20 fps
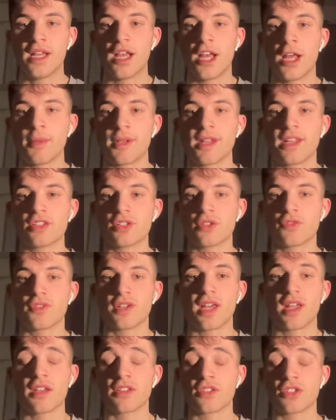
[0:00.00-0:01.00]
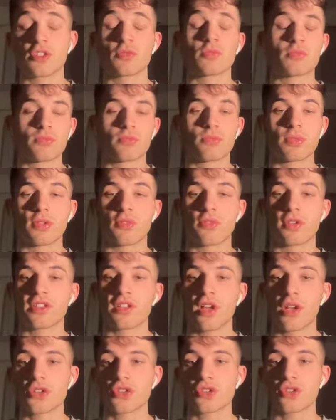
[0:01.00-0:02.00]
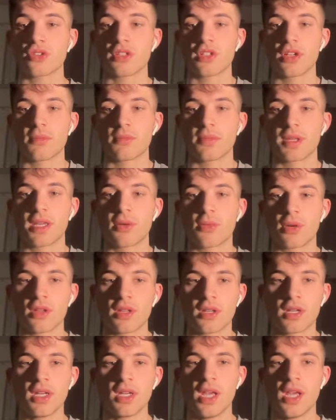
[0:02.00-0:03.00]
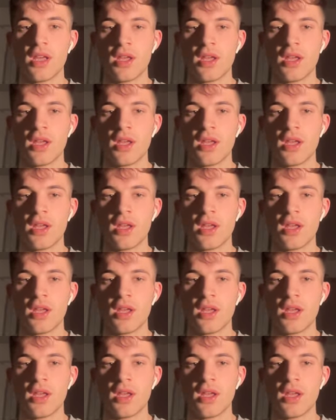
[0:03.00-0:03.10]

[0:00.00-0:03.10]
And Enzo Fernandez, as we already touched on, being one of the,